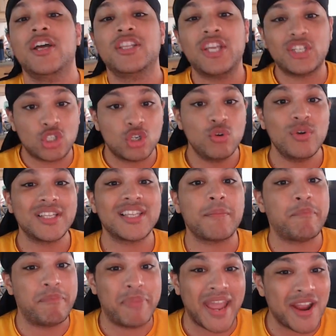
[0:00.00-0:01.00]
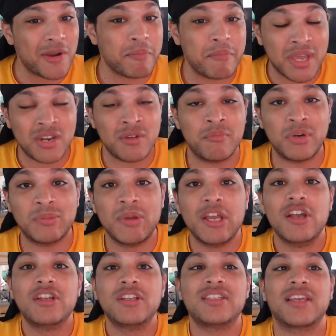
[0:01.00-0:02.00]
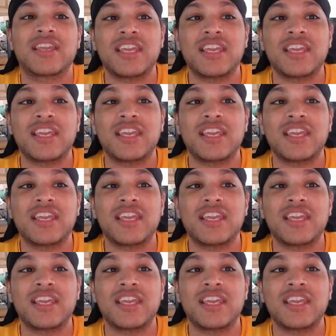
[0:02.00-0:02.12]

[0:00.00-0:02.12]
they're doing the bare minimum to